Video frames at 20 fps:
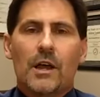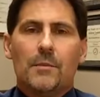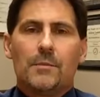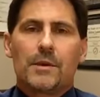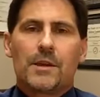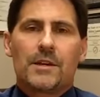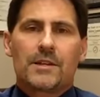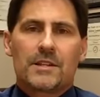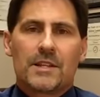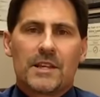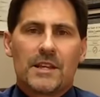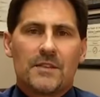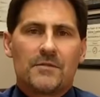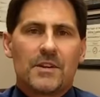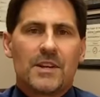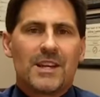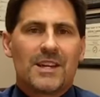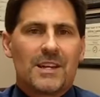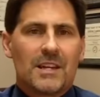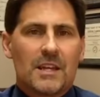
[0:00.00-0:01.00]
because they give
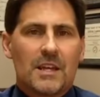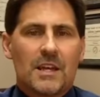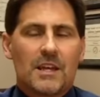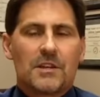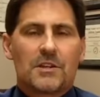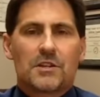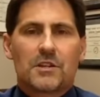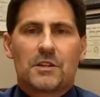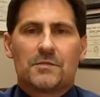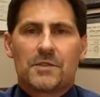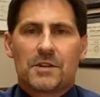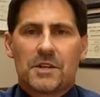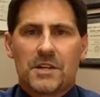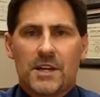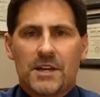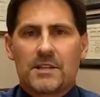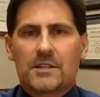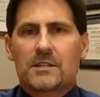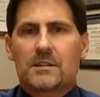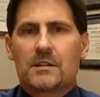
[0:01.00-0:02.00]
an indication of
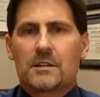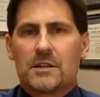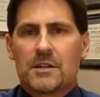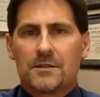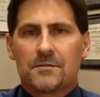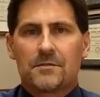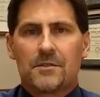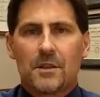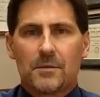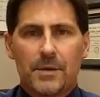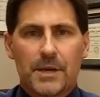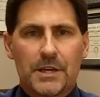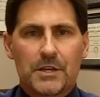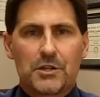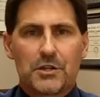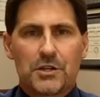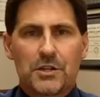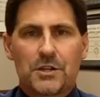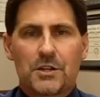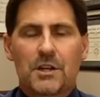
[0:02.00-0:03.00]
intestinal
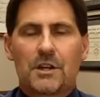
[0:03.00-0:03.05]
inflammation.